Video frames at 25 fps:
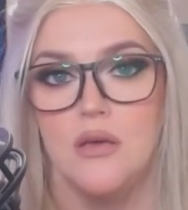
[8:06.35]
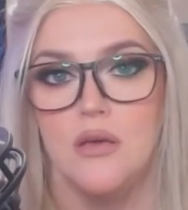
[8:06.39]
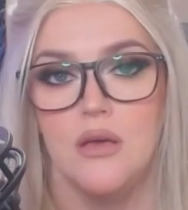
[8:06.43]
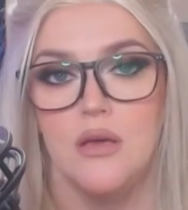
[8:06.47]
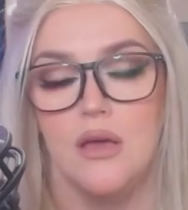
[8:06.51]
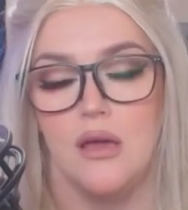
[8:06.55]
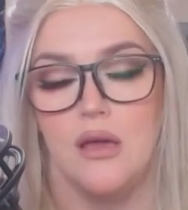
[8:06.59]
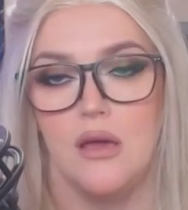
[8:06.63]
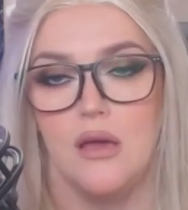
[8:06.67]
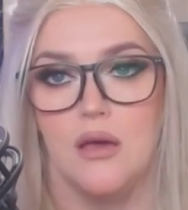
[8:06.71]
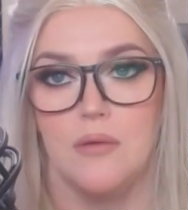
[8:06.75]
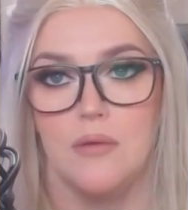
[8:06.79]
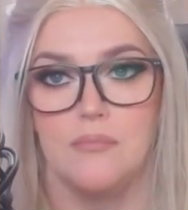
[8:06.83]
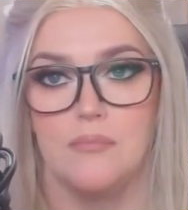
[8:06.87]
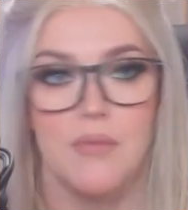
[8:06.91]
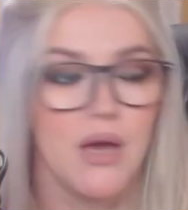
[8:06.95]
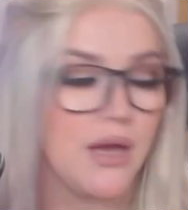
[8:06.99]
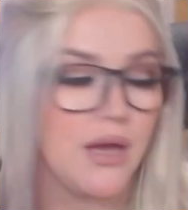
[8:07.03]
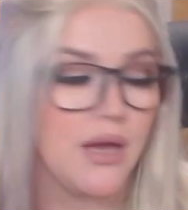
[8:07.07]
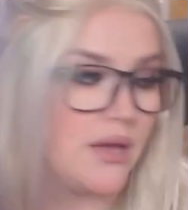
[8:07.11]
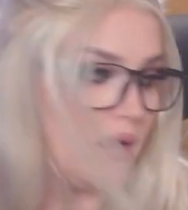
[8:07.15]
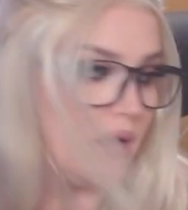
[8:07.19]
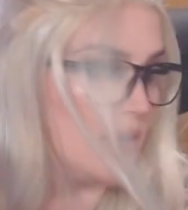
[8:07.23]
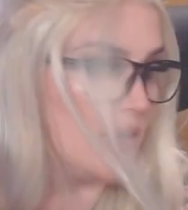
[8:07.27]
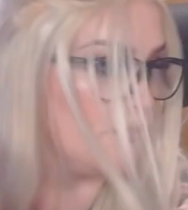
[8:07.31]
I
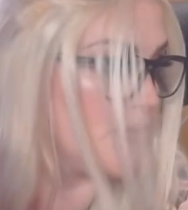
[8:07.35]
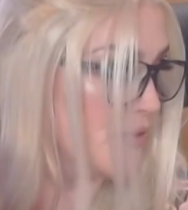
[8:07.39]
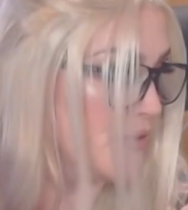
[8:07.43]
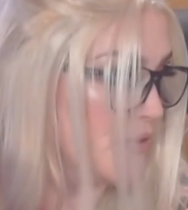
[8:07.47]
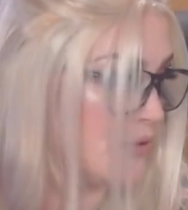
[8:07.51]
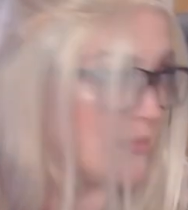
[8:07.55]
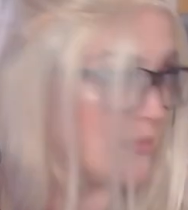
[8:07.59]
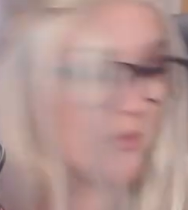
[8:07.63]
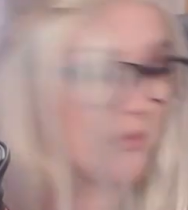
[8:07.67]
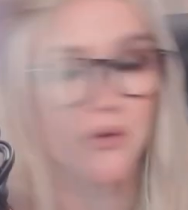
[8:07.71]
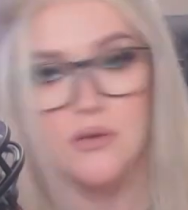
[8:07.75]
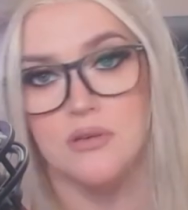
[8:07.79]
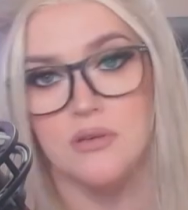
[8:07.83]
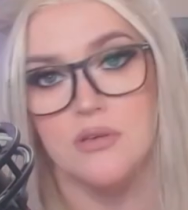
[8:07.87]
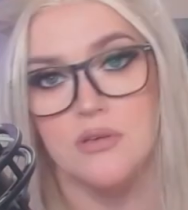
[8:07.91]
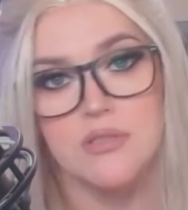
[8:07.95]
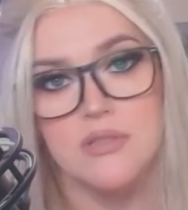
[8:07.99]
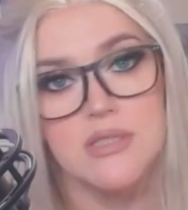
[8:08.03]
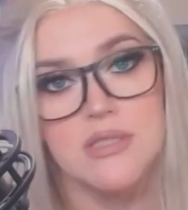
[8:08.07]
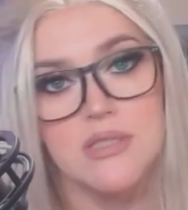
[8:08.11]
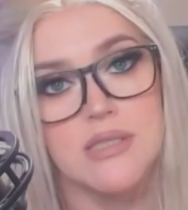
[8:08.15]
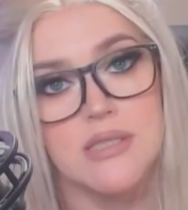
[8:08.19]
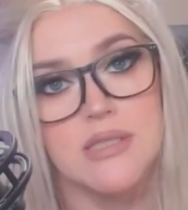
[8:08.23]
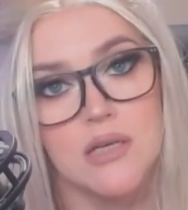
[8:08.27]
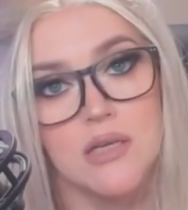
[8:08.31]
have other products
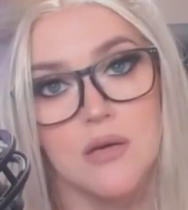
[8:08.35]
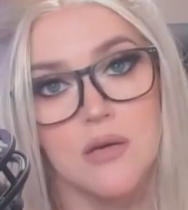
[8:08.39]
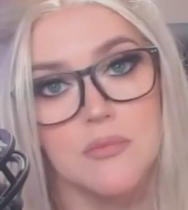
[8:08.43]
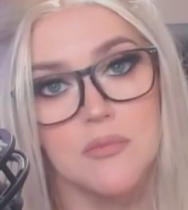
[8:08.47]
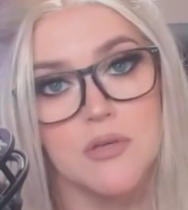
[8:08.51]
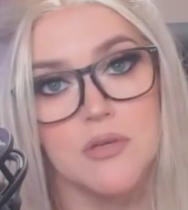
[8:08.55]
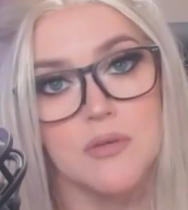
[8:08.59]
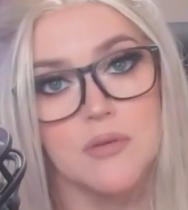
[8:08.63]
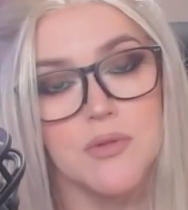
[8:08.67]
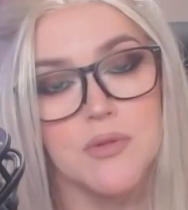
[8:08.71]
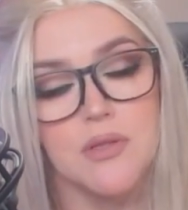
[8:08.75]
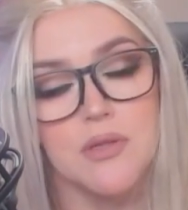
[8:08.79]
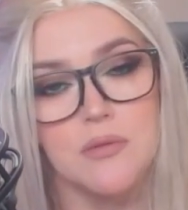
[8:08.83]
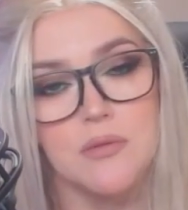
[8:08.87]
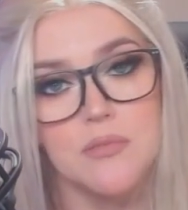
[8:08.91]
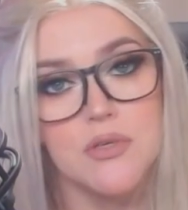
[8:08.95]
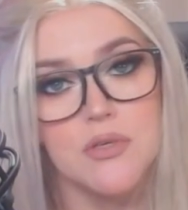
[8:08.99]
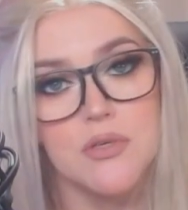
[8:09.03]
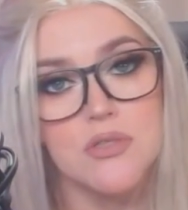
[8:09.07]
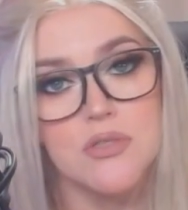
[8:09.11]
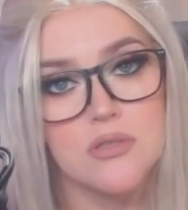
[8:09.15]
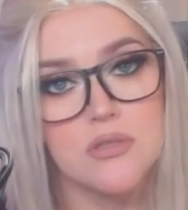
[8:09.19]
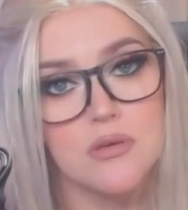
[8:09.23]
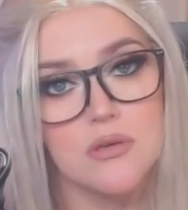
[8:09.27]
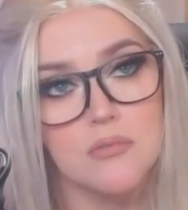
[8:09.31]
here coming up that I'm using
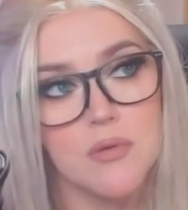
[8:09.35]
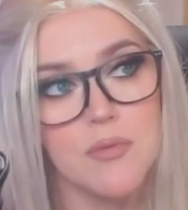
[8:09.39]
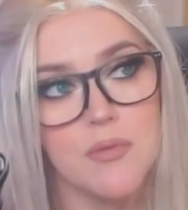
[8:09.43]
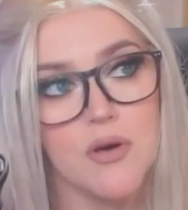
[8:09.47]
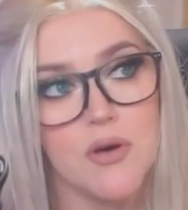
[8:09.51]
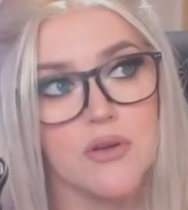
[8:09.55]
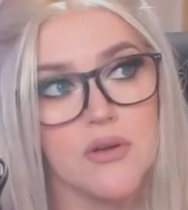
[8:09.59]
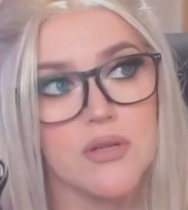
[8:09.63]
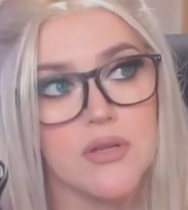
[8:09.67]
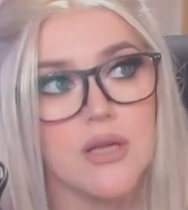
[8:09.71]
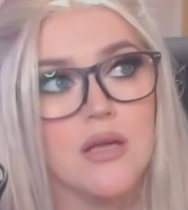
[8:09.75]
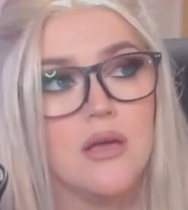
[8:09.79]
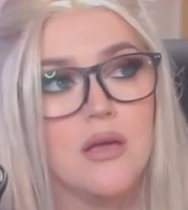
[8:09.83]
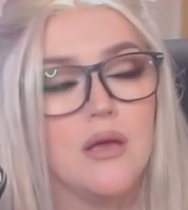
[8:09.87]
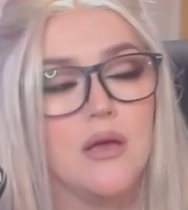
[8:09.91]
on my body,